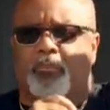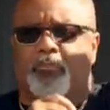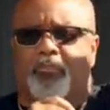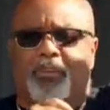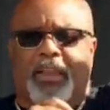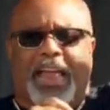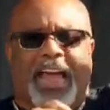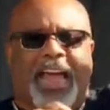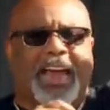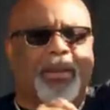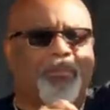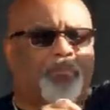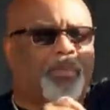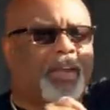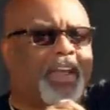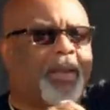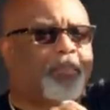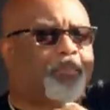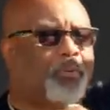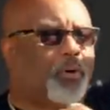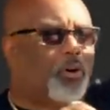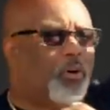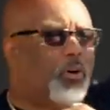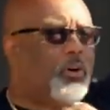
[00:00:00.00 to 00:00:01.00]
Black
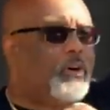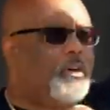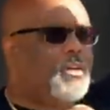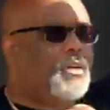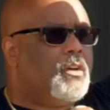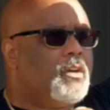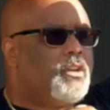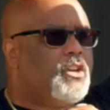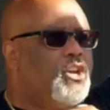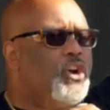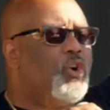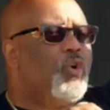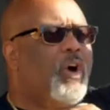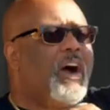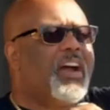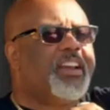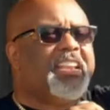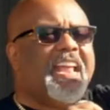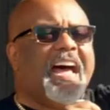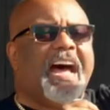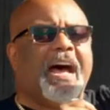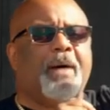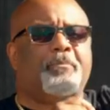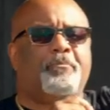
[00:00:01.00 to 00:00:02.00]
people, you are
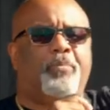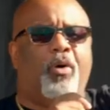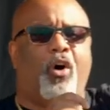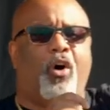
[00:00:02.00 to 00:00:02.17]
not